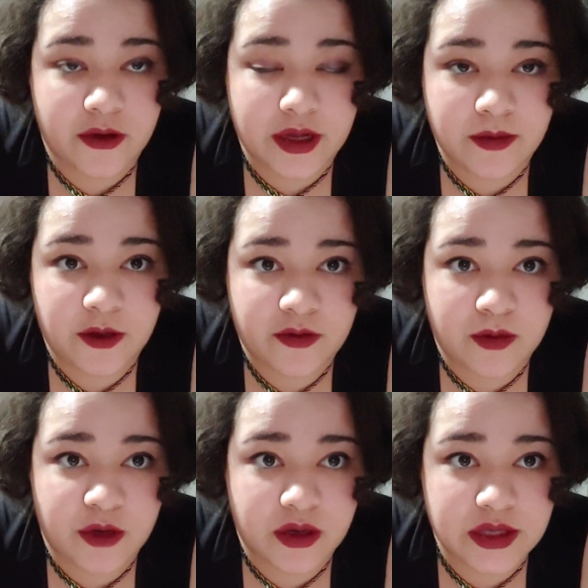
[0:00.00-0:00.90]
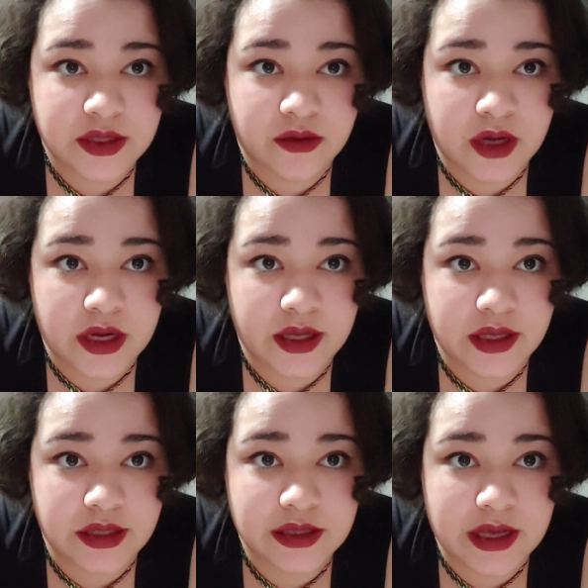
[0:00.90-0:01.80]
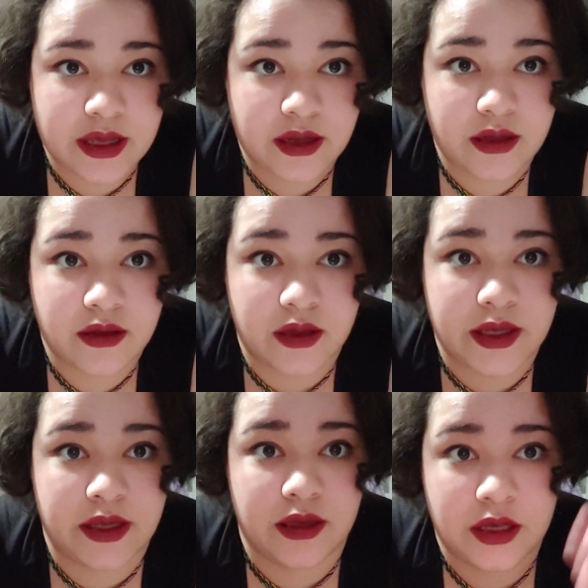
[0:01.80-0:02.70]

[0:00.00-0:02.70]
correct me if I'm wrong, is chronic is kind of like